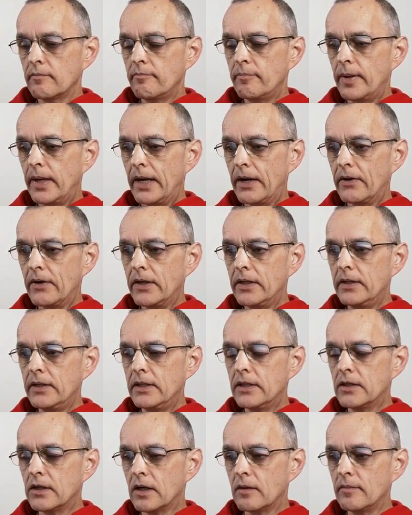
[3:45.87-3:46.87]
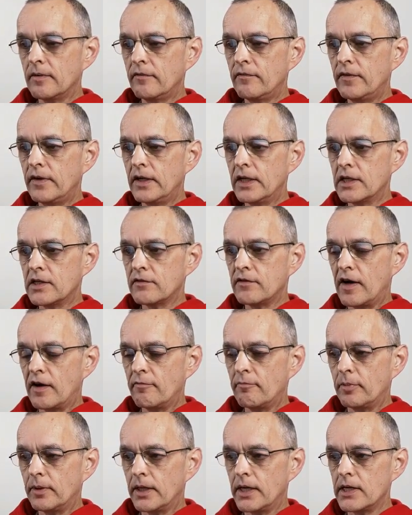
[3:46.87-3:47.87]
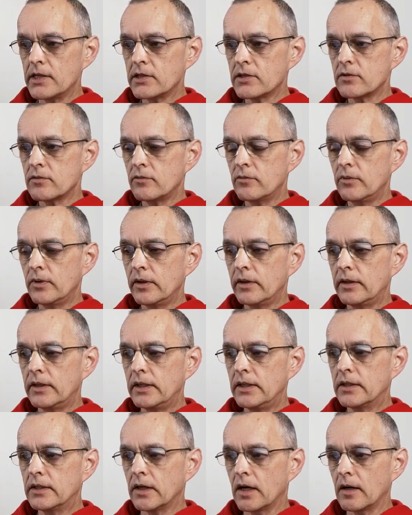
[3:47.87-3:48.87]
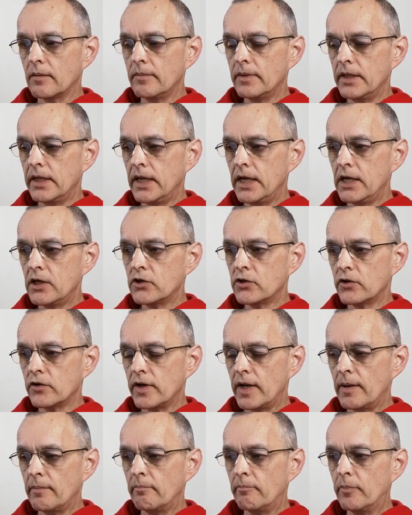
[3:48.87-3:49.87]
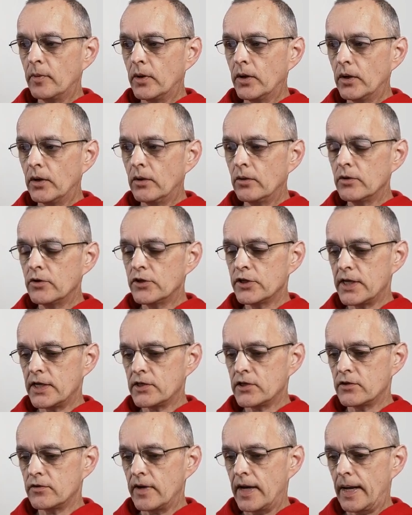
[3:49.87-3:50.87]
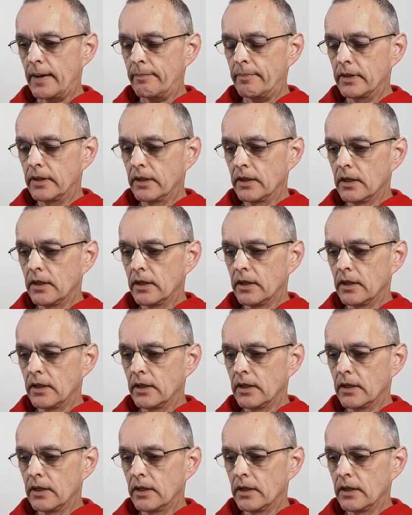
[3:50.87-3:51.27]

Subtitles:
pairing the Garmin Fenix 5 Plus with the Garmin HRM-Pro chest strap.